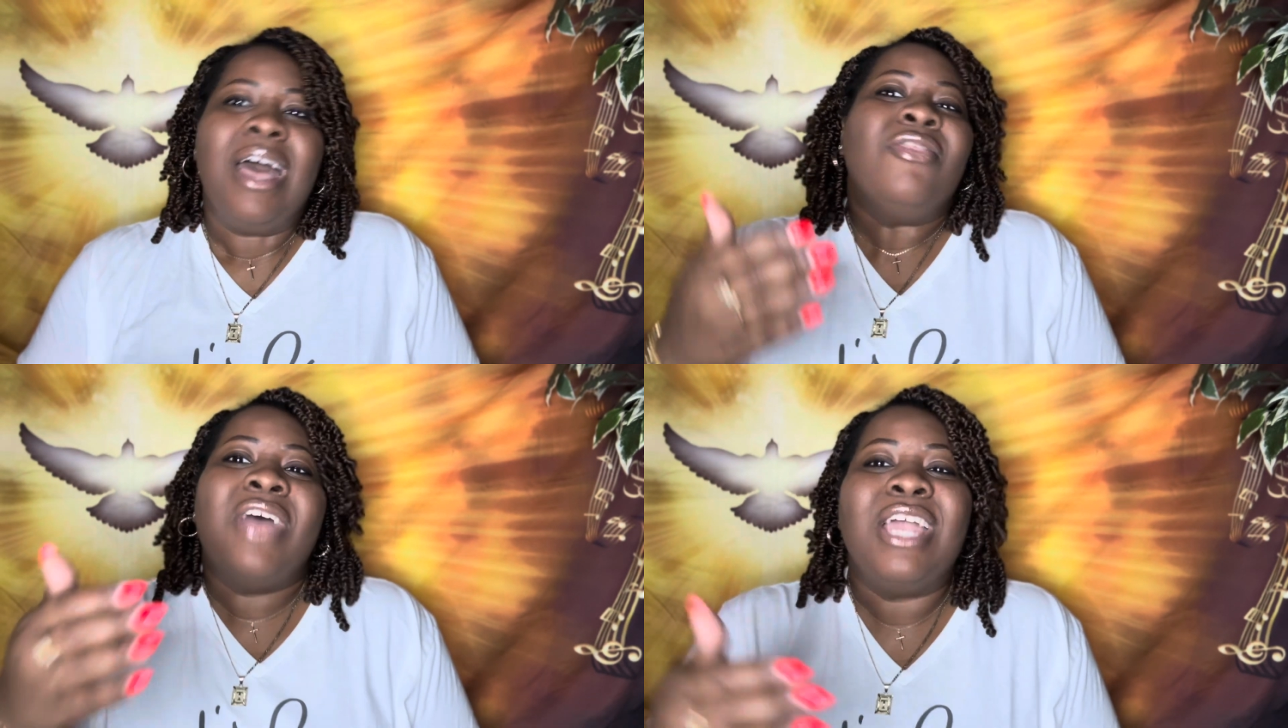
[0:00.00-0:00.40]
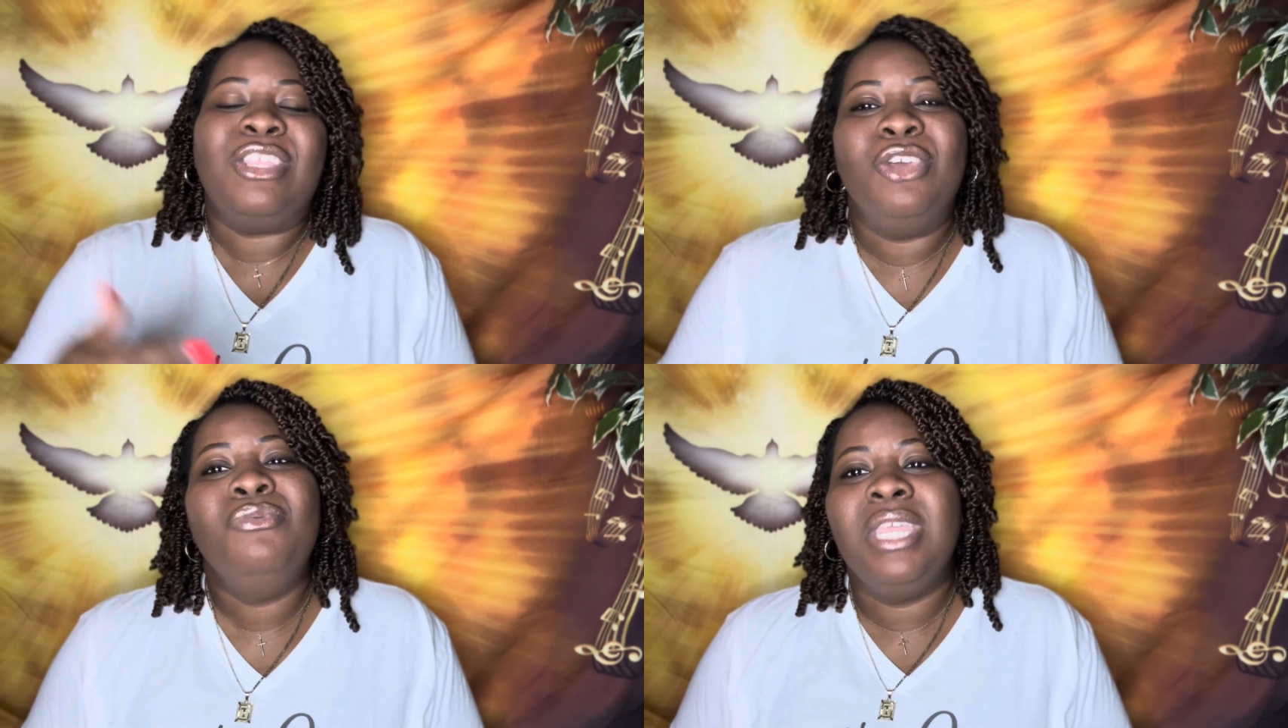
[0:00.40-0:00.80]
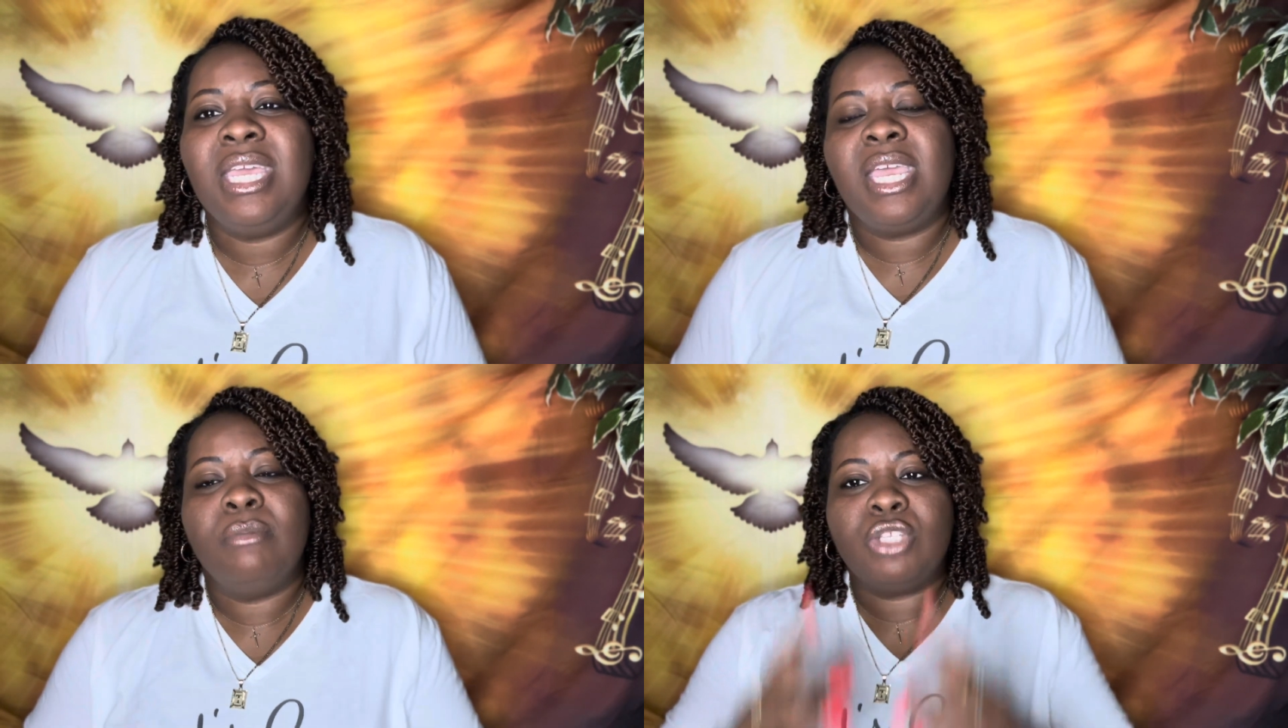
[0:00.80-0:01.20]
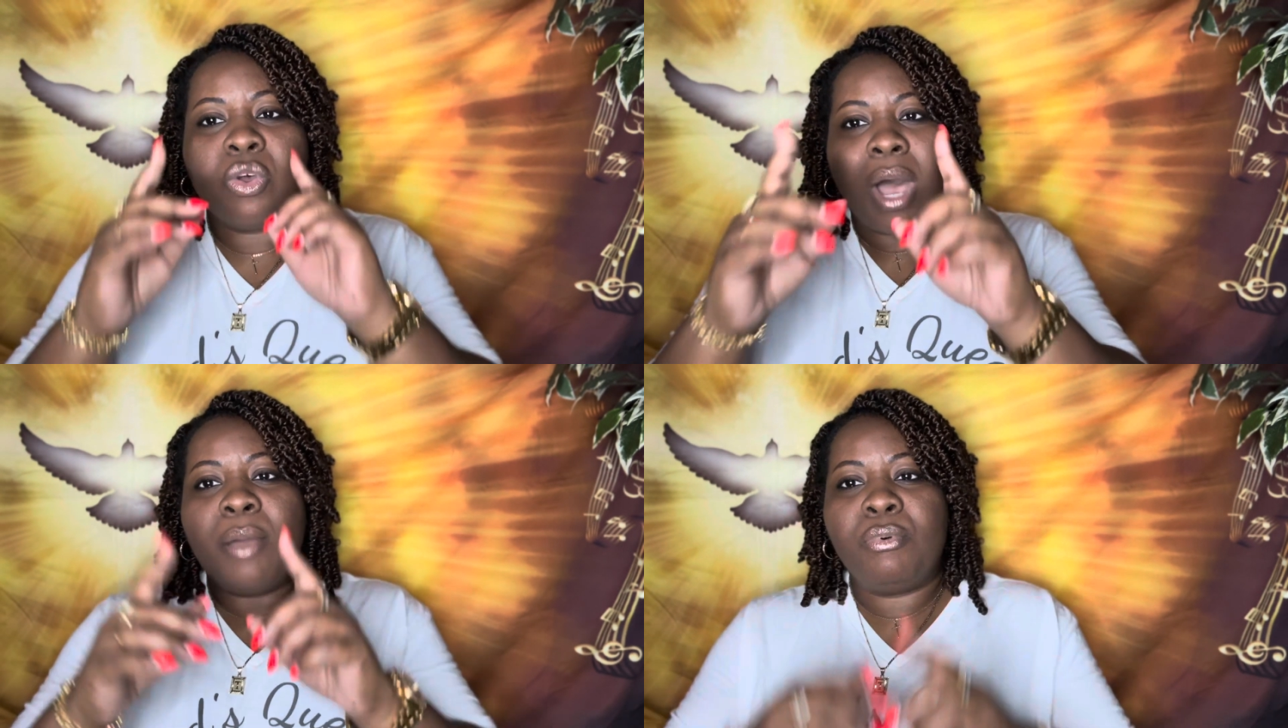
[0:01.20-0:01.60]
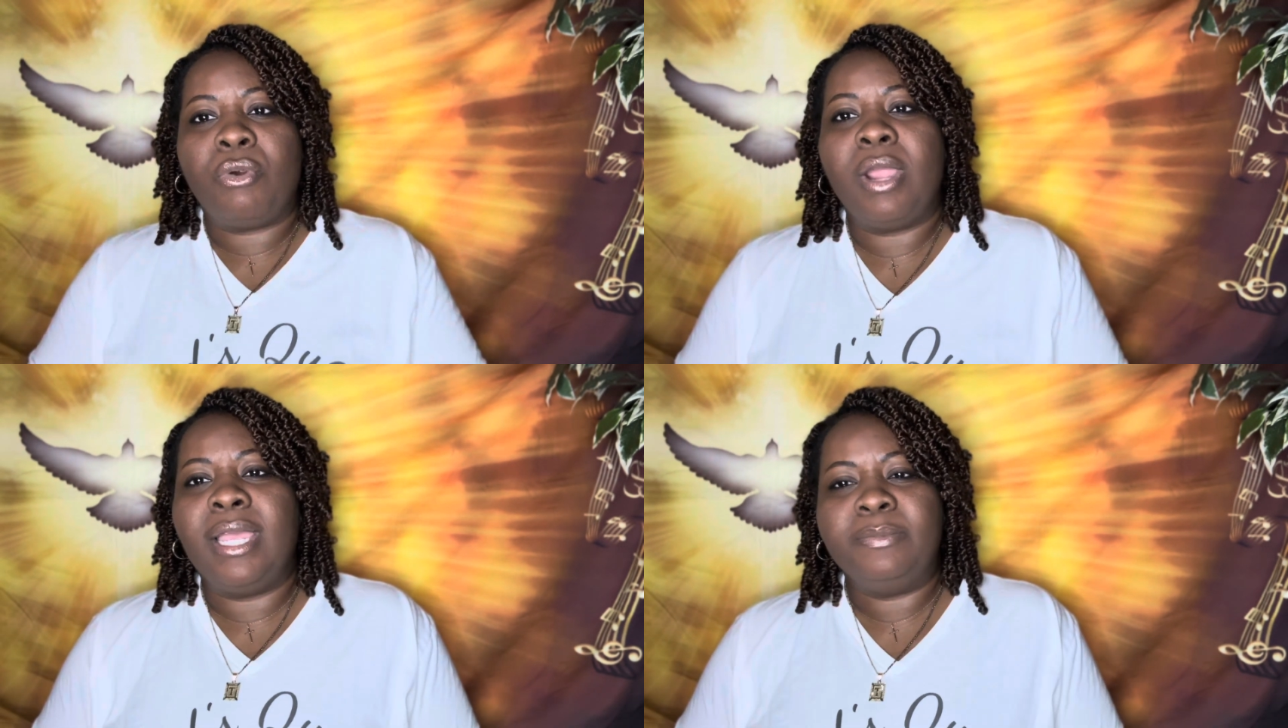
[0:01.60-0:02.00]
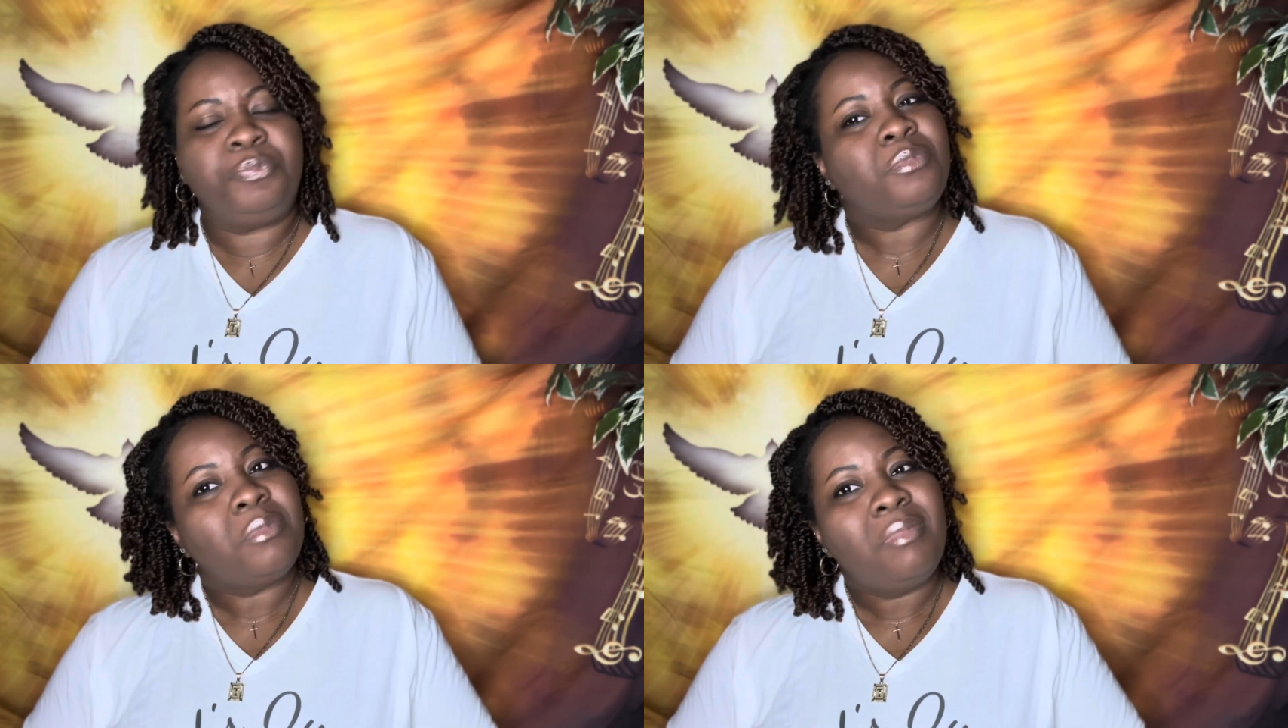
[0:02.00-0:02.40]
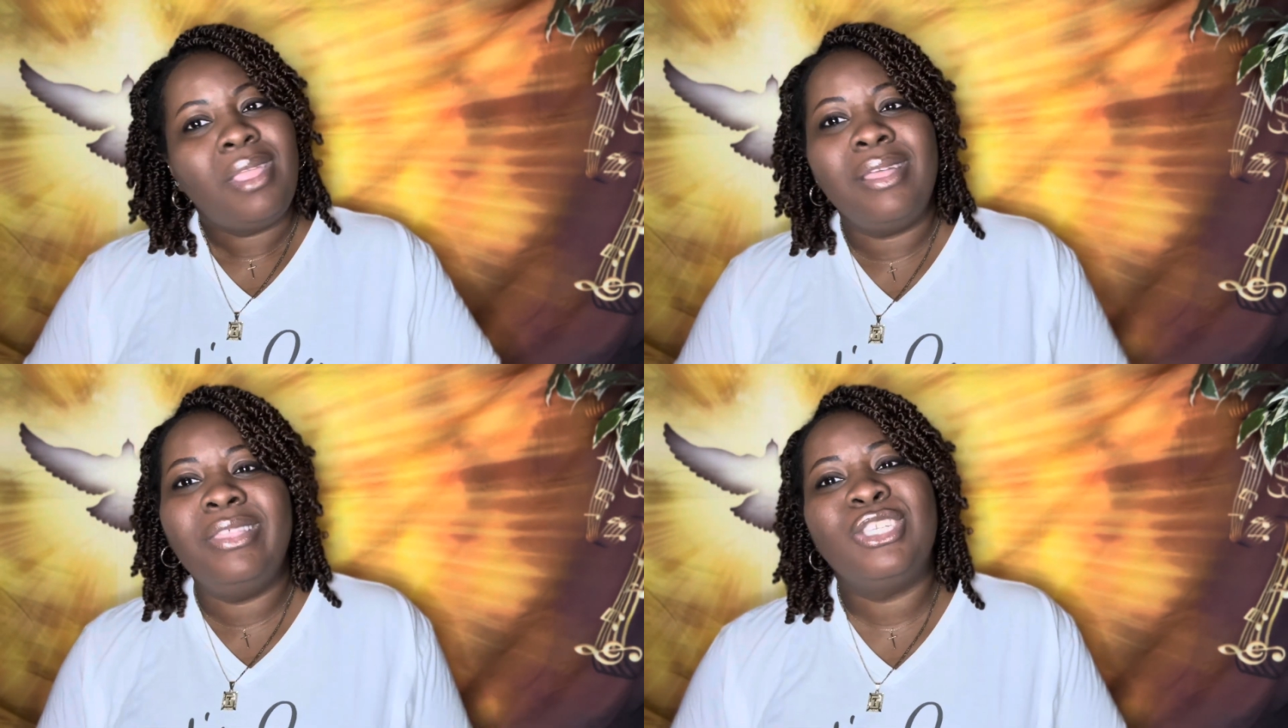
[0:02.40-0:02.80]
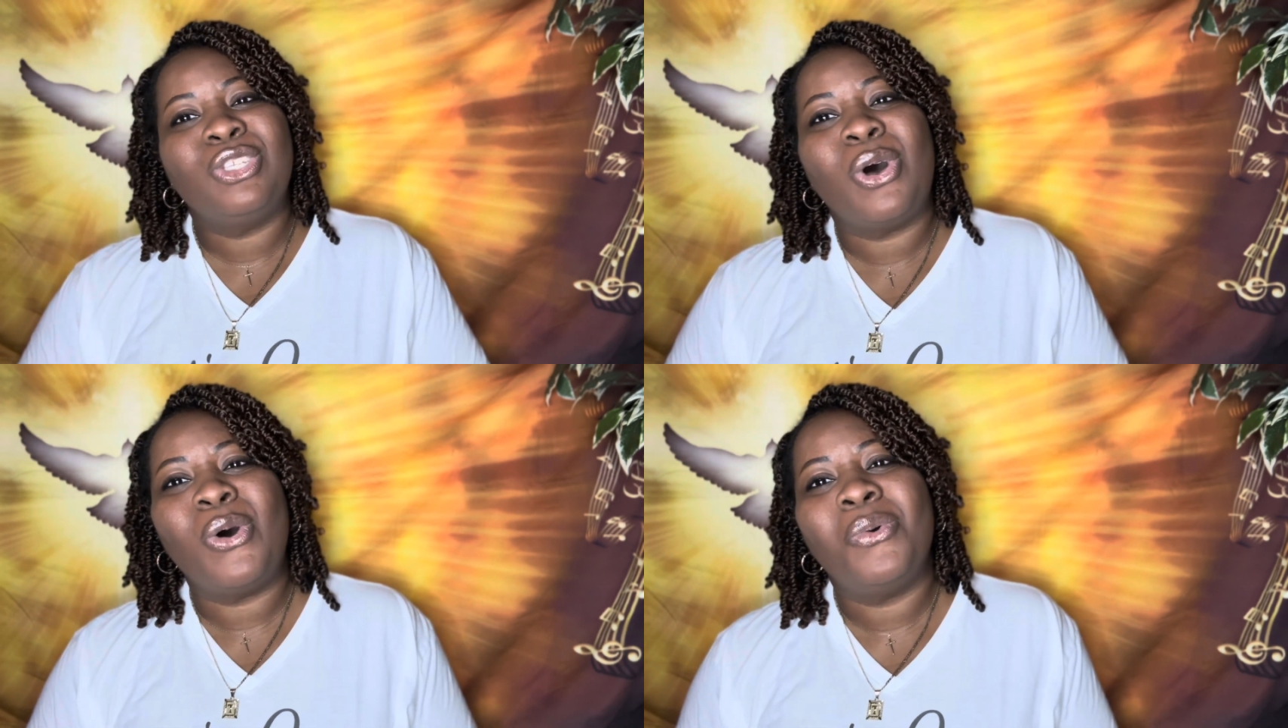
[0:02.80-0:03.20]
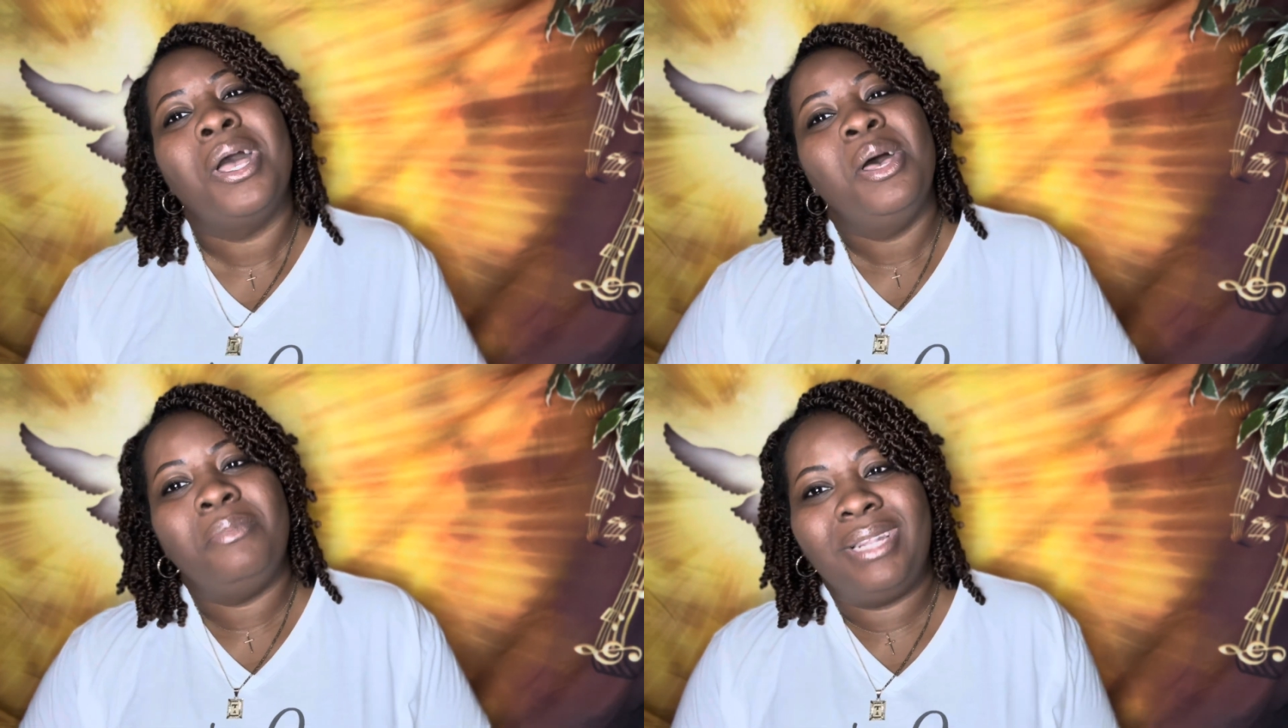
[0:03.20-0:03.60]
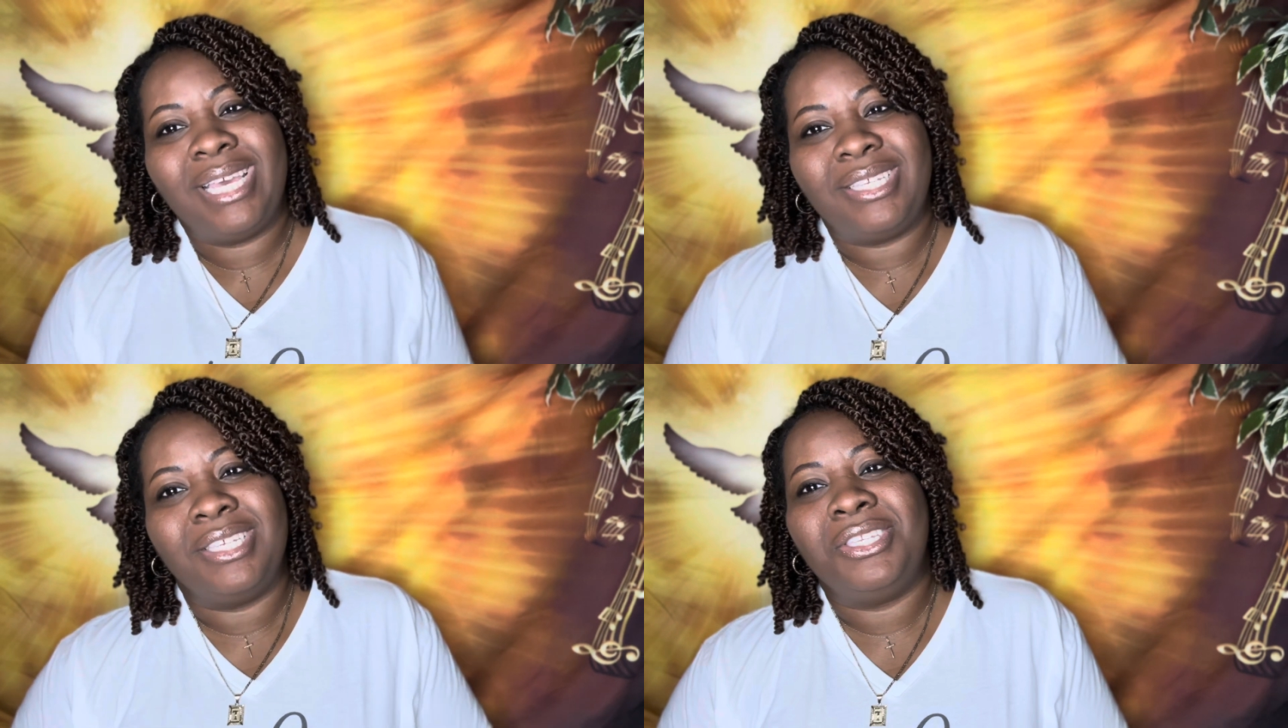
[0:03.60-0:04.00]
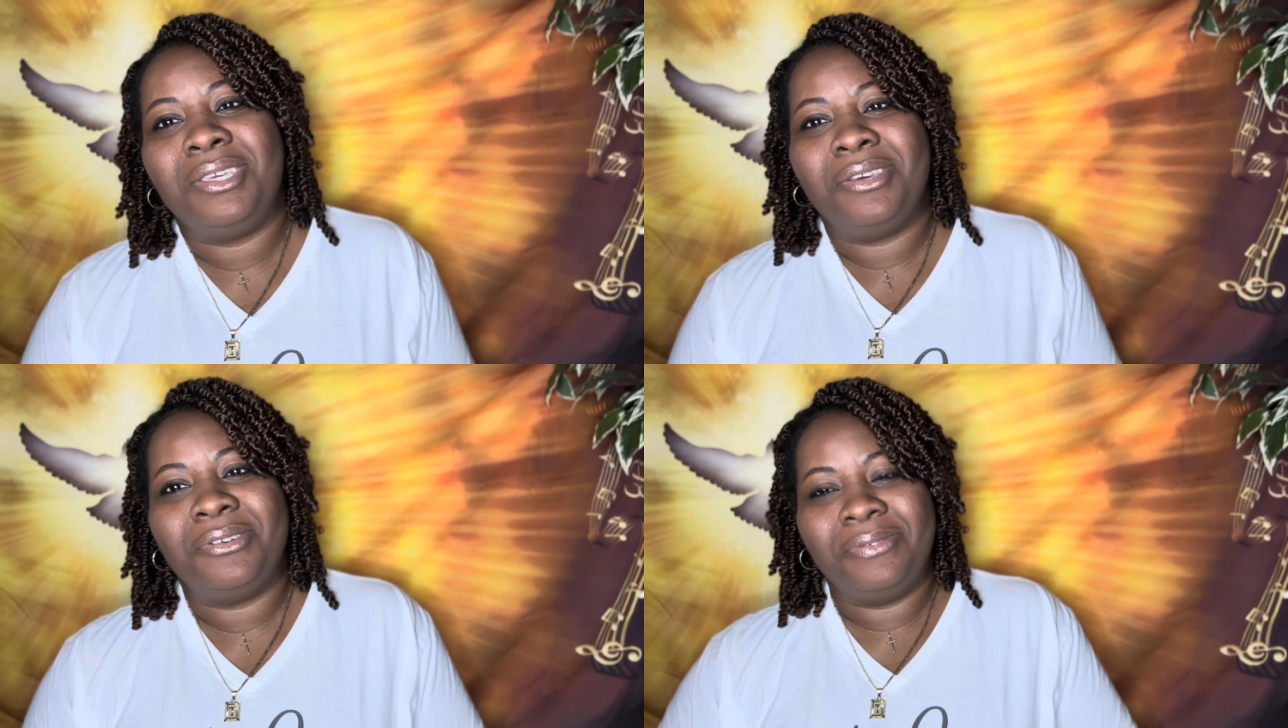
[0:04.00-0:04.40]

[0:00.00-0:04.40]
that you need him. So I pray this song blesses you.